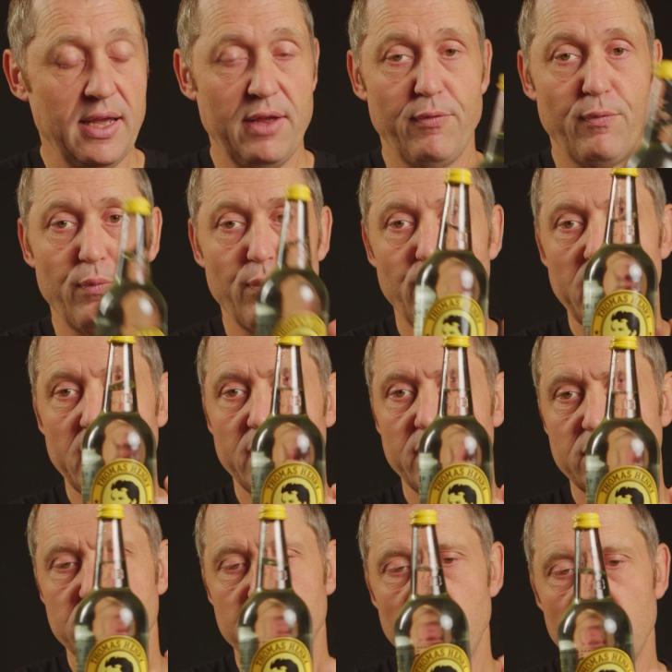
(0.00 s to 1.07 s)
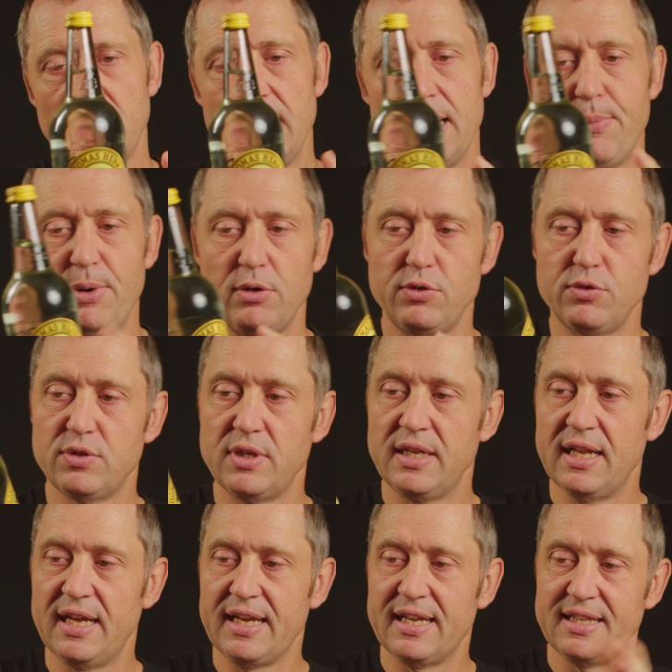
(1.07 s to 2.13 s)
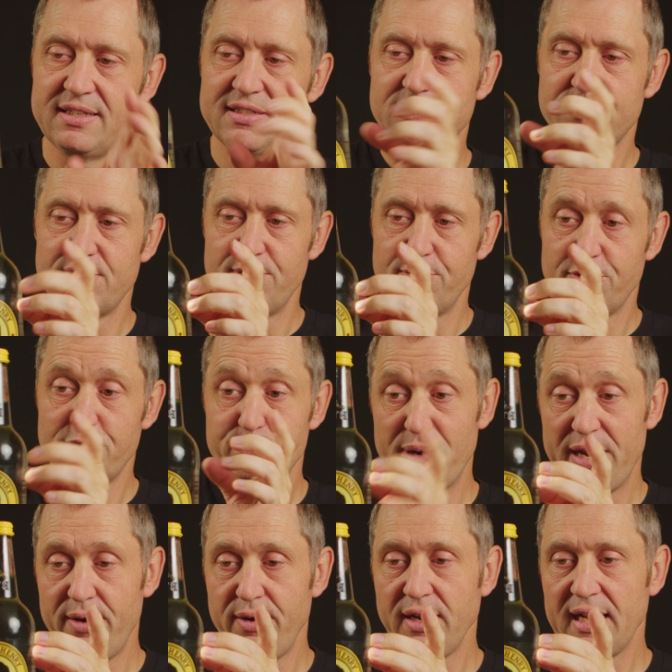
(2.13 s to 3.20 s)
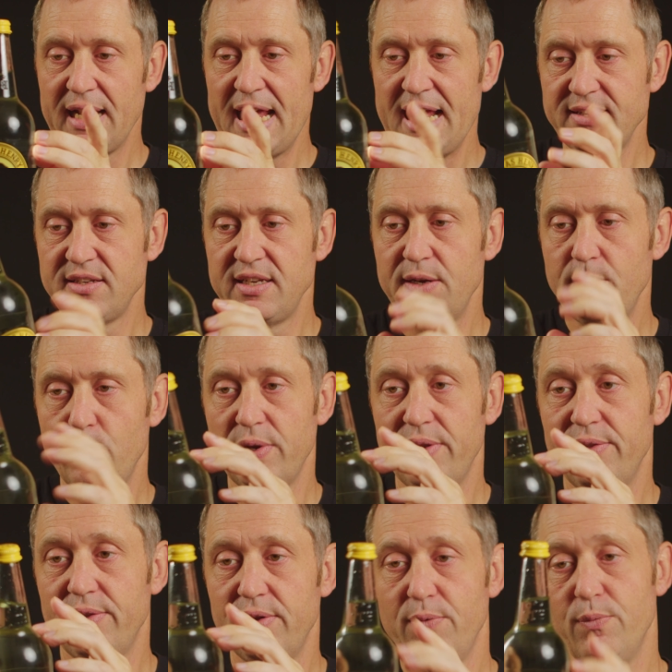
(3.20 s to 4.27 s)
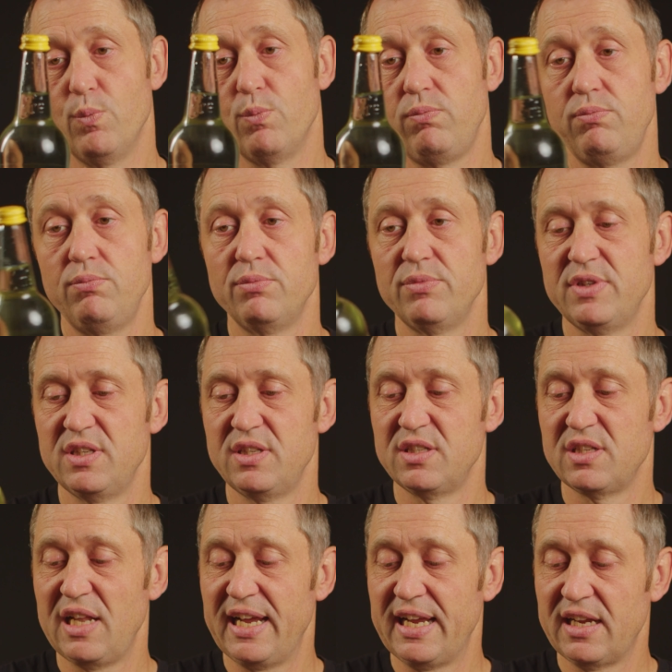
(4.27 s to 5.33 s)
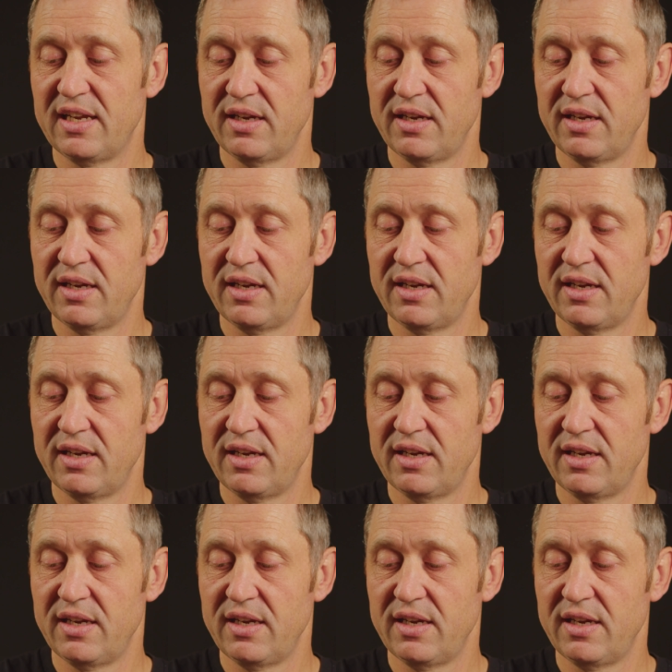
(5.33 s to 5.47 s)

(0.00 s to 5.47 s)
if we are talking about using like this transparent glass here with this is like